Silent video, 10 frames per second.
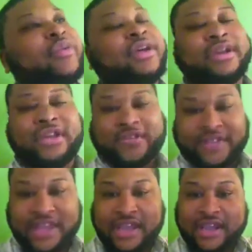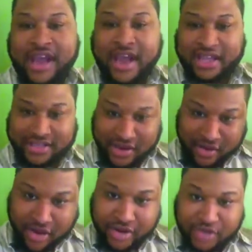where the gifts that God has
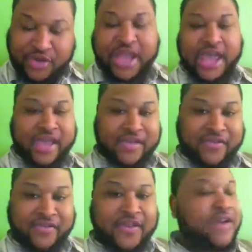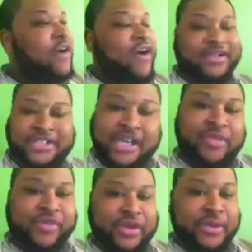anointed you to have are
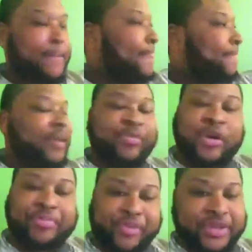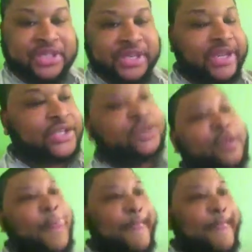celebrated. People appreciate you.